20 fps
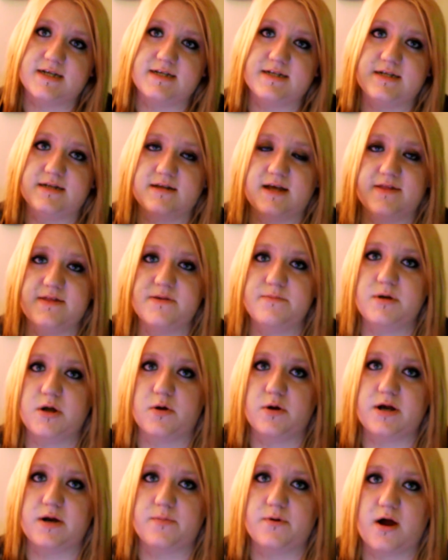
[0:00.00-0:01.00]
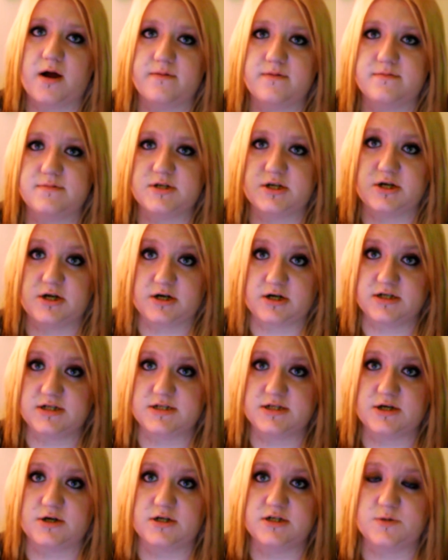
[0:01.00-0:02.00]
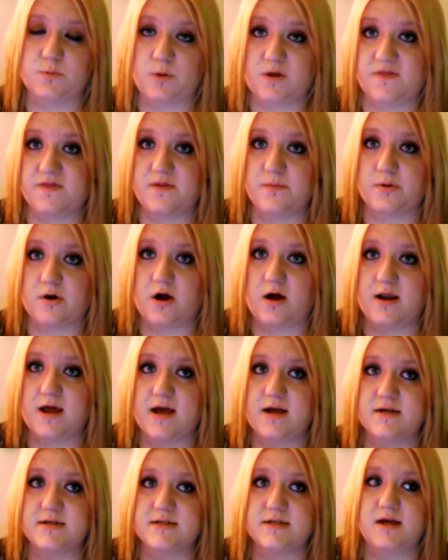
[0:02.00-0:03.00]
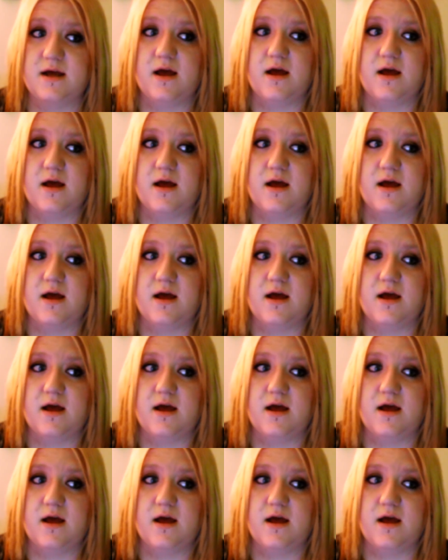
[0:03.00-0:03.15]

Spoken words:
and let them know your problems or your concerns with the product.